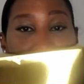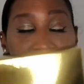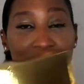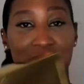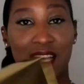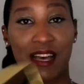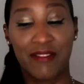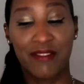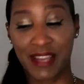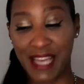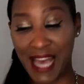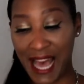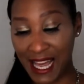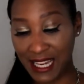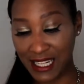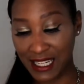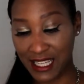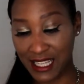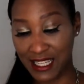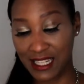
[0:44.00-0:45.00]
since I've
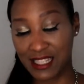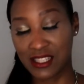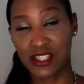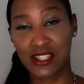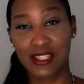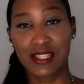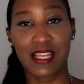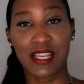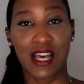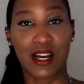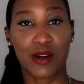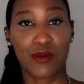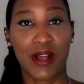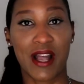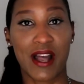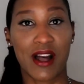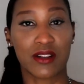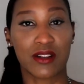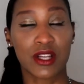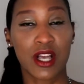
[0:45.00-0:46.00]
gotten it and I just got
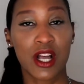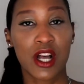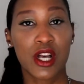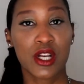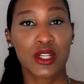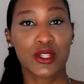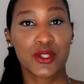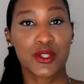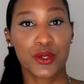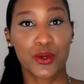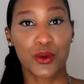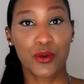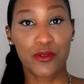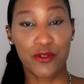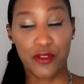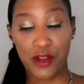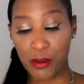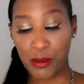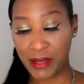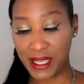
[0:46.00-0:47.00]
around to
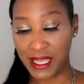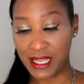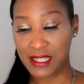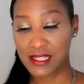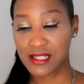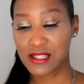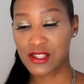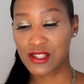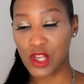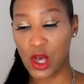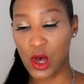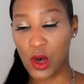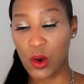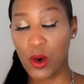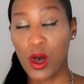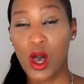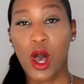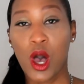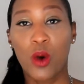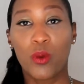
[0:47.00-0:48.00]
filming it
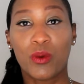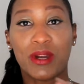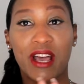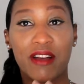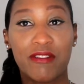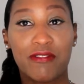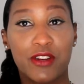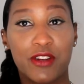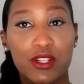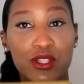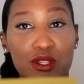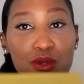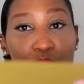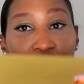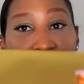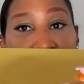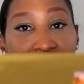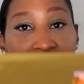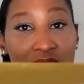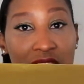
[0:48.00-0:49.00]
so when I first
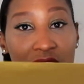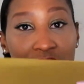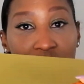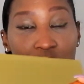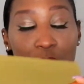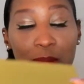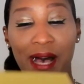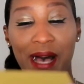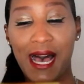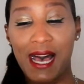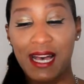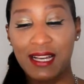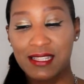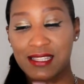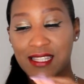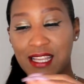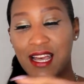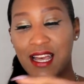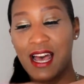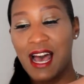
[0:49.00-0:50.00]
received the
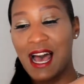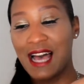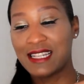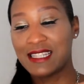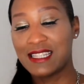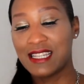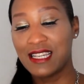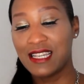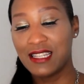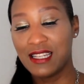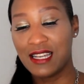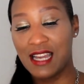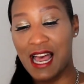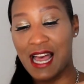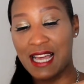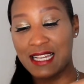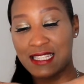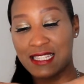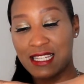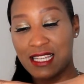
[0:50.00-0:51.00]
box I did
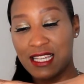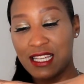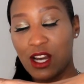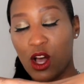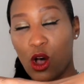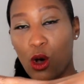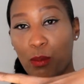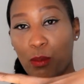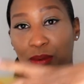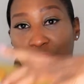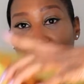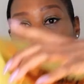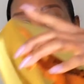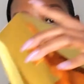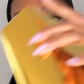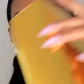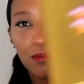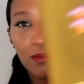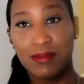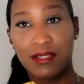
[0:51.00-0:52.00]
I did open it
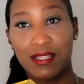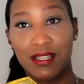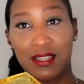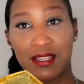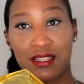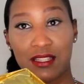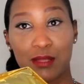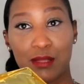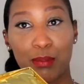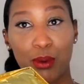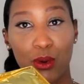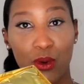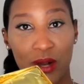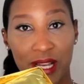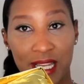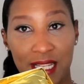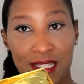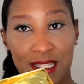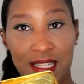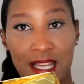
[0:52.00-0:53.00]
up to this
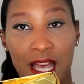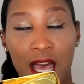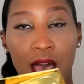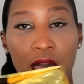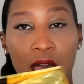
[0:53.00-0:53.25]
point